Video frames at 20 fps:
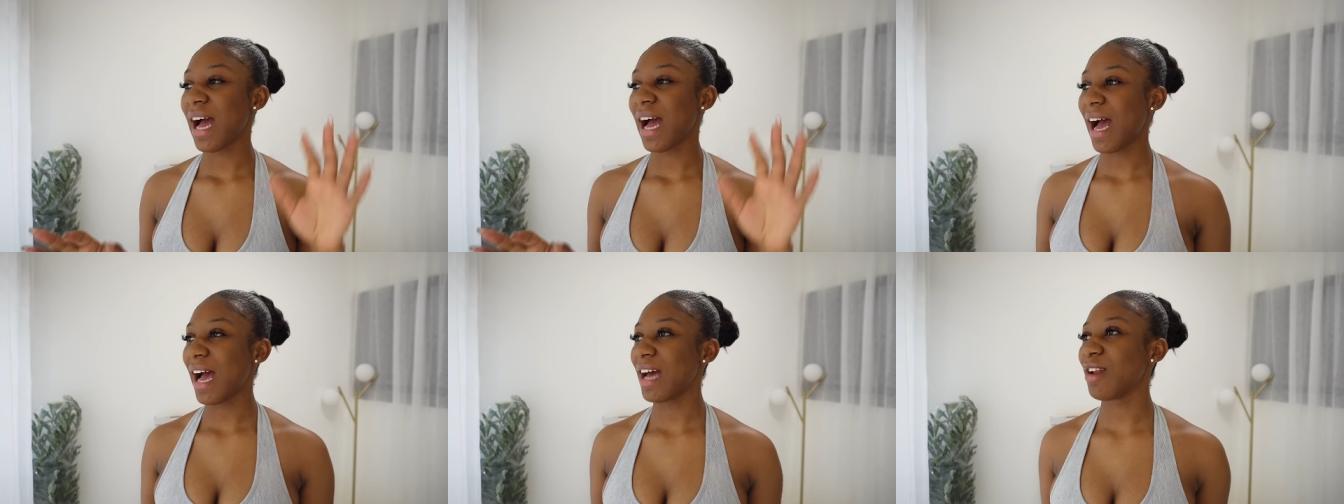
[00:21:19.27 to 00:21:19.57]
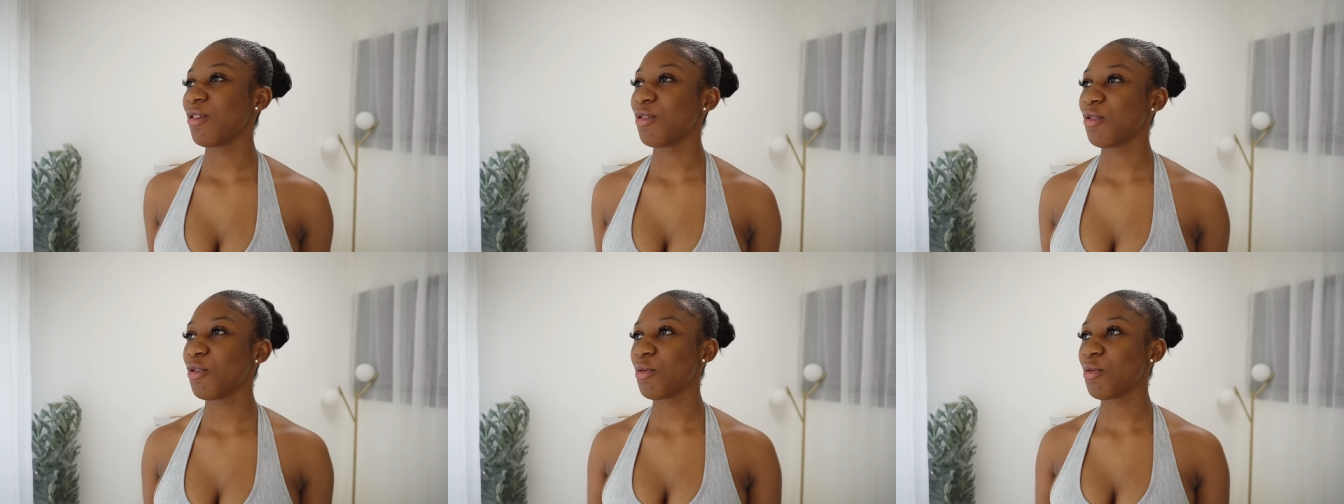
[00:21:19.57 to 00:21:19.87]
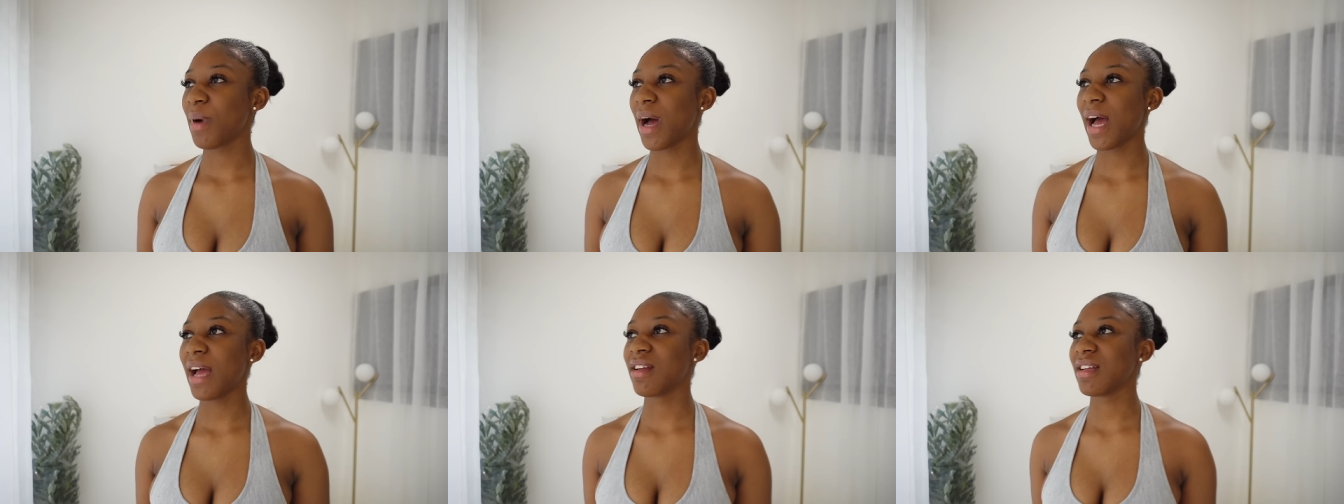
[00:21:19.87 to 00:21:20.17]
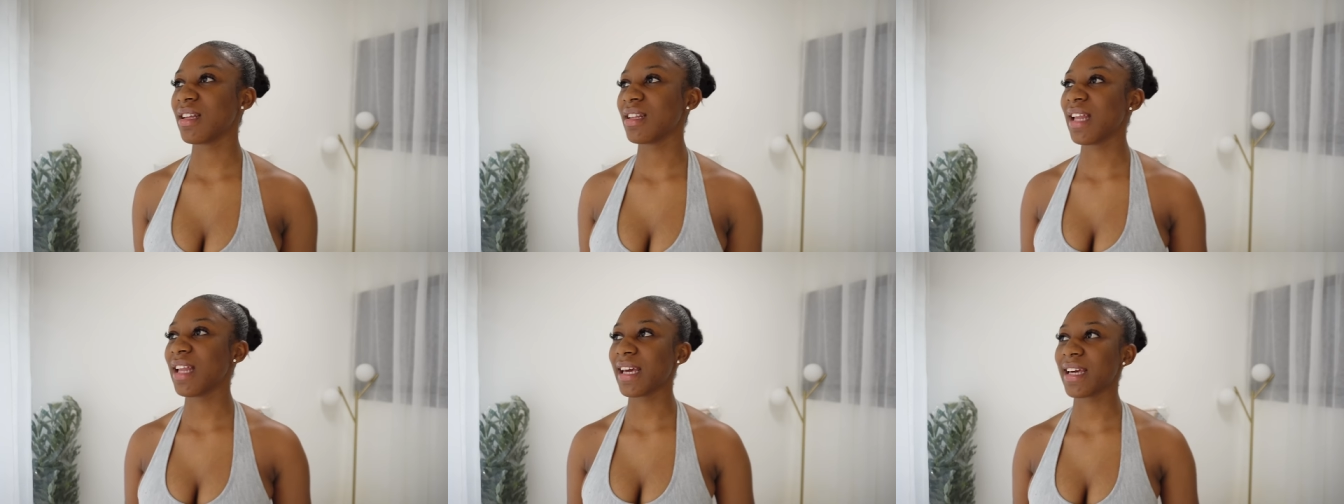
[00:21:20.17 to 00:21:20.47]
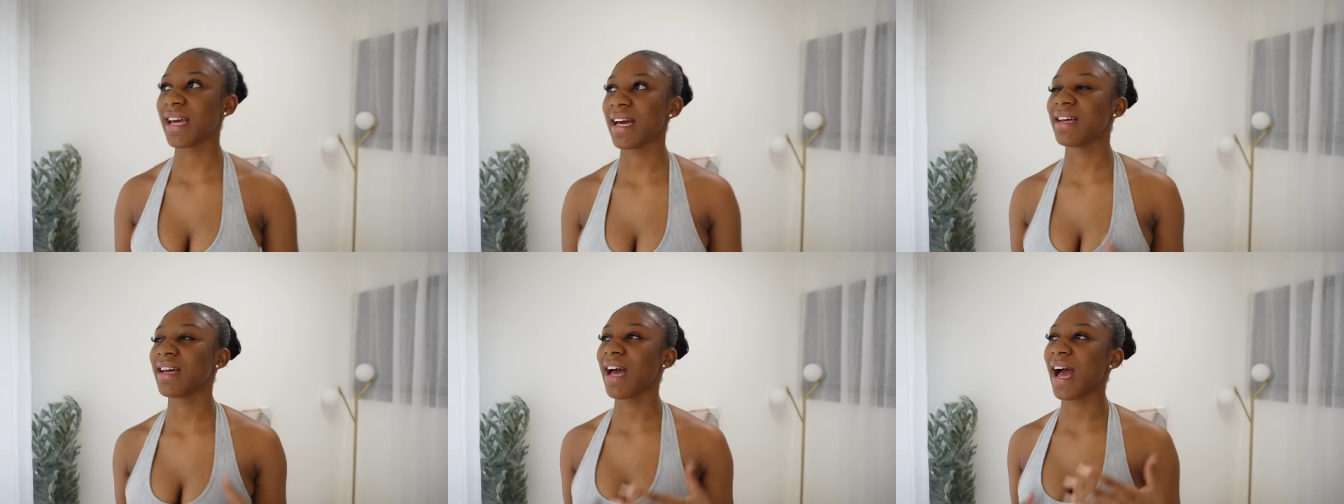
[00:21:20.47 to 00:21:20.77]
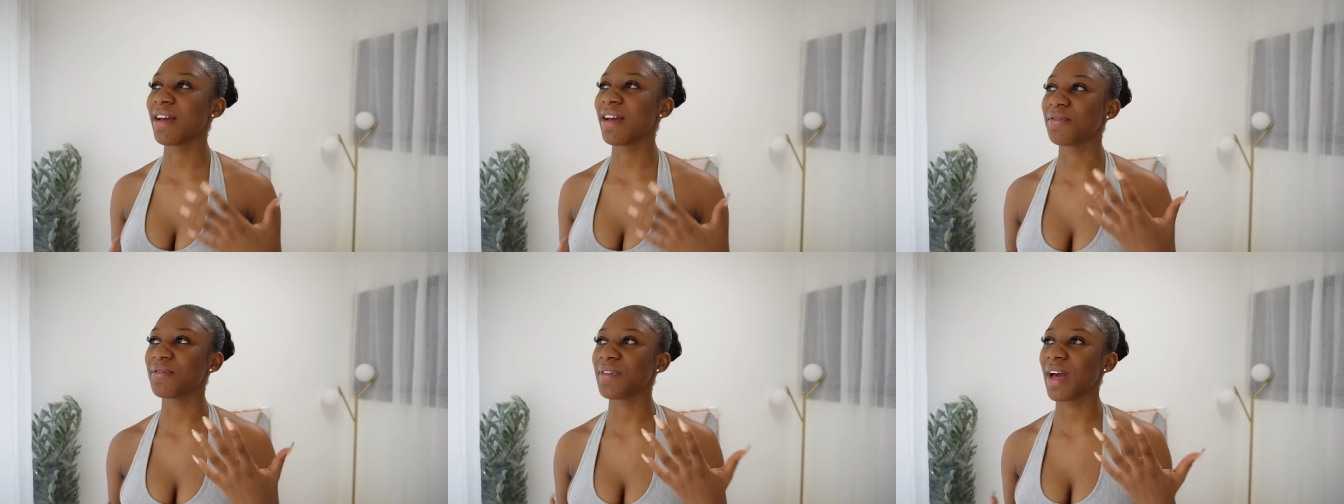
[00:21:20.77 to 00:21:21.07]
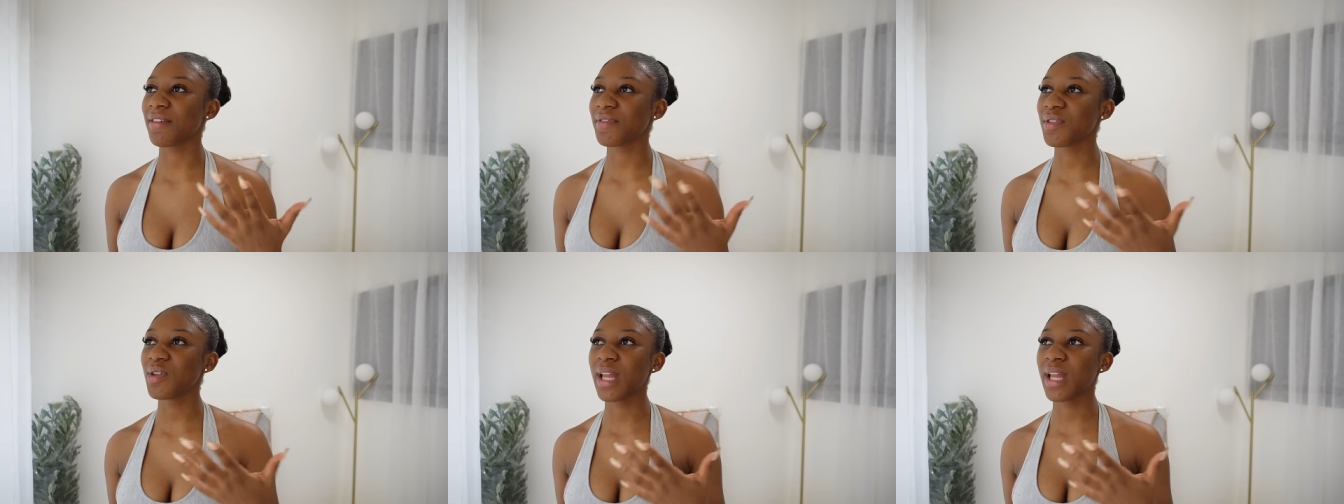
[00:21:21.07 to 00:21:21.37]
I don't know but I like I,
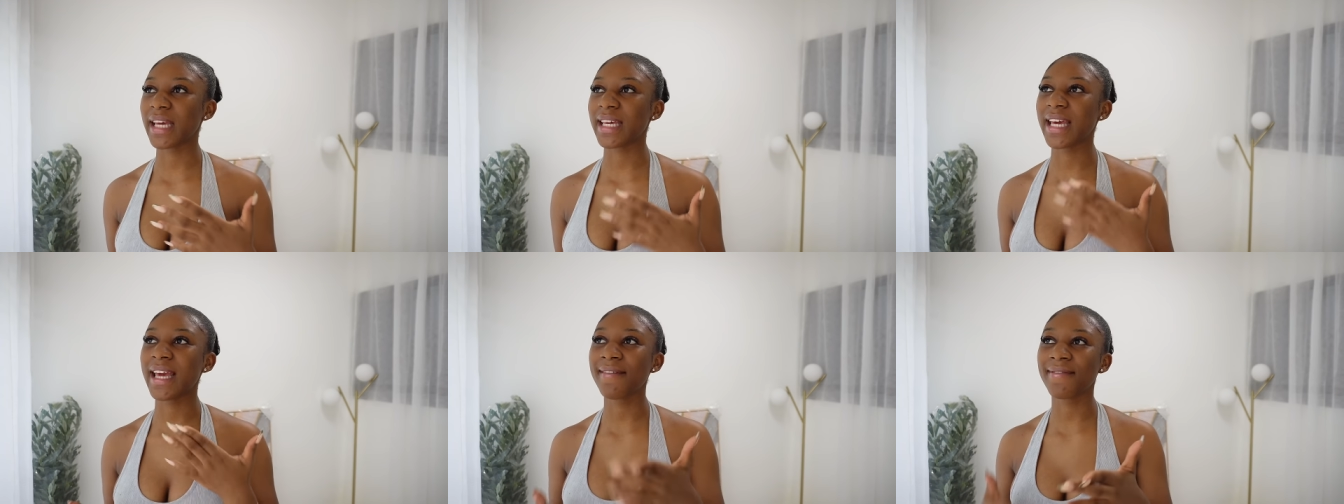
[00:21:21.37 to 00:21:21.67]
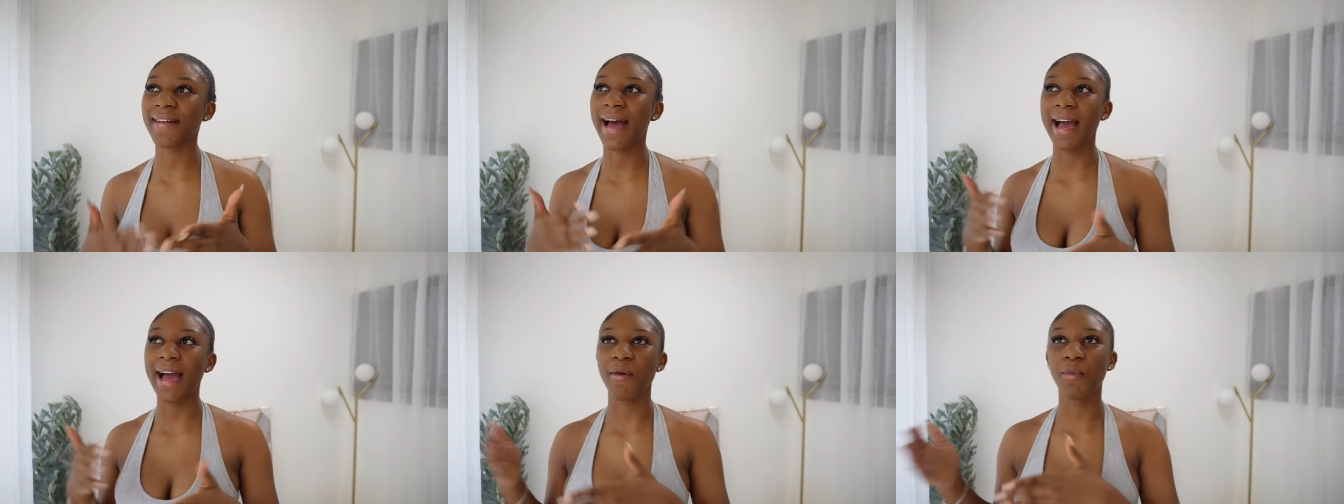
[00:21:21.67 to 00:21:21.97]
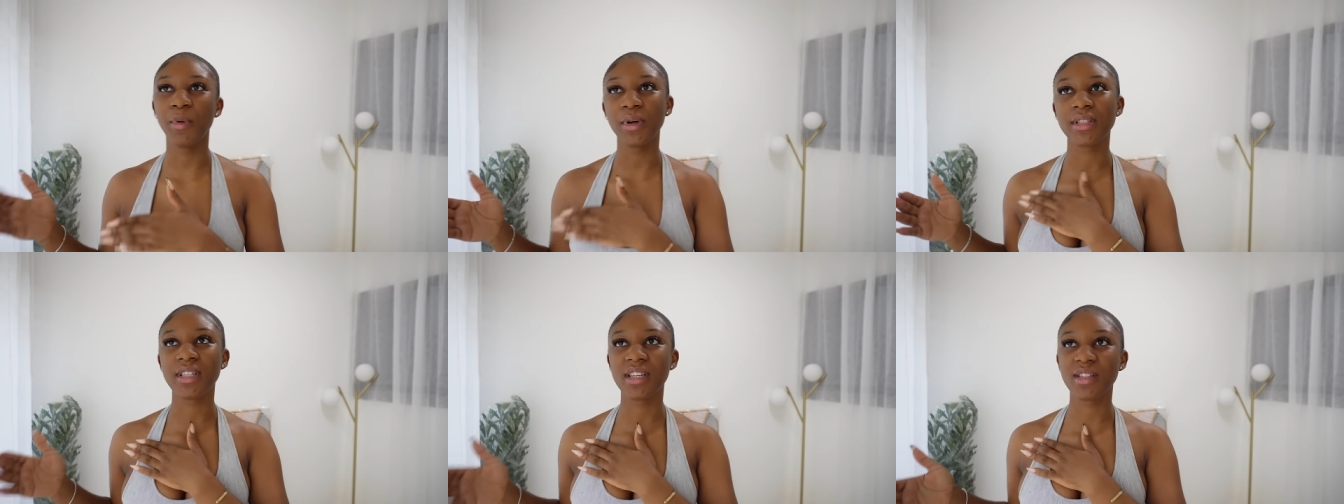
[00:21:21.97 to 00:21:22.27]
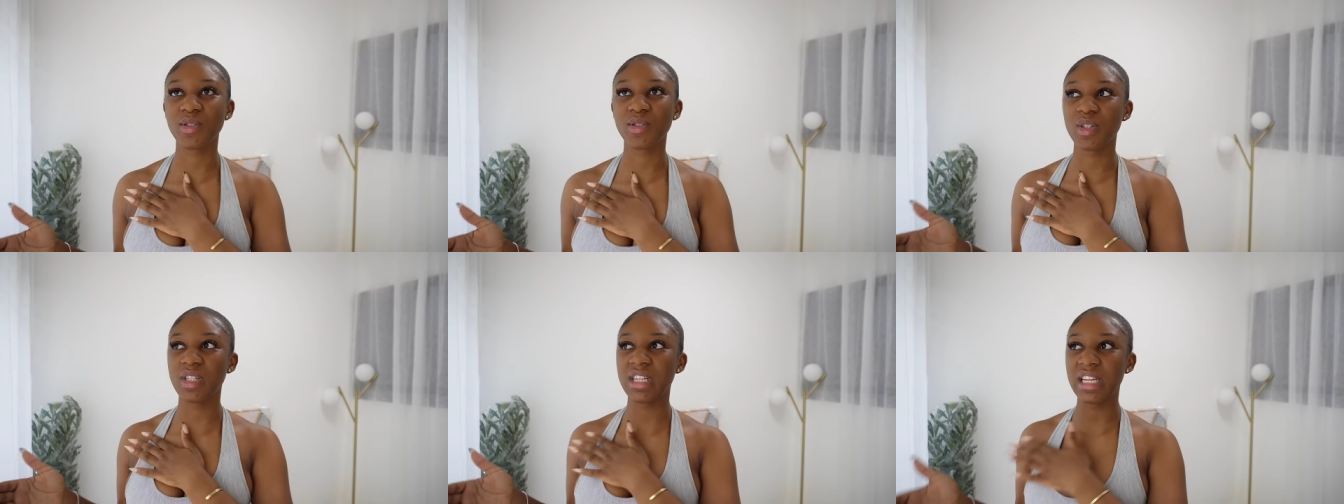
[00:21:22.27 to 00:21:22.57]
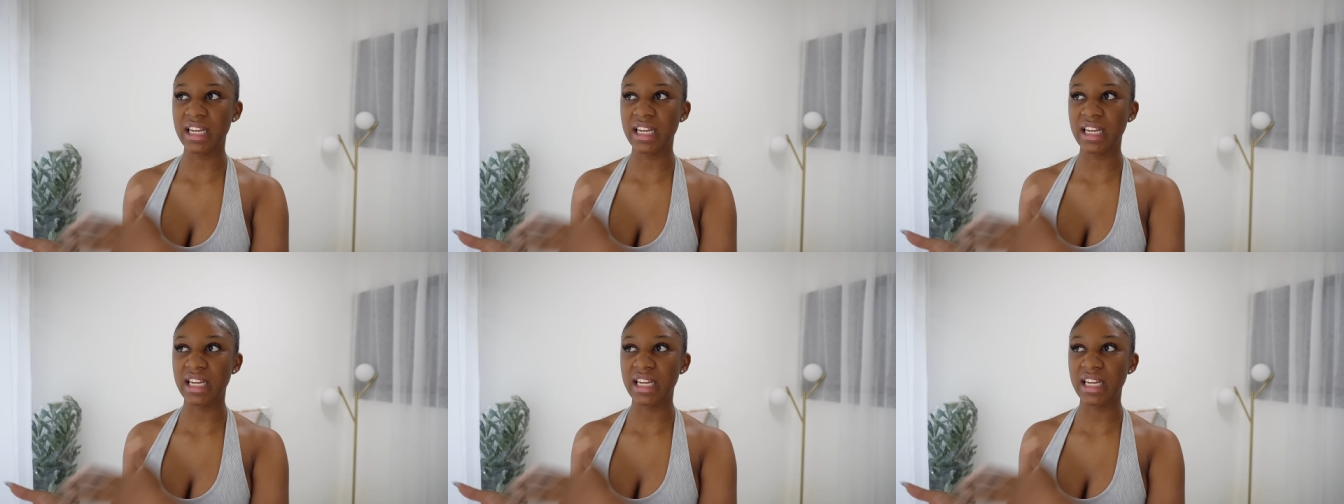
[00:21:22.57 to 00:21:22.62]
I feel like if I wanted to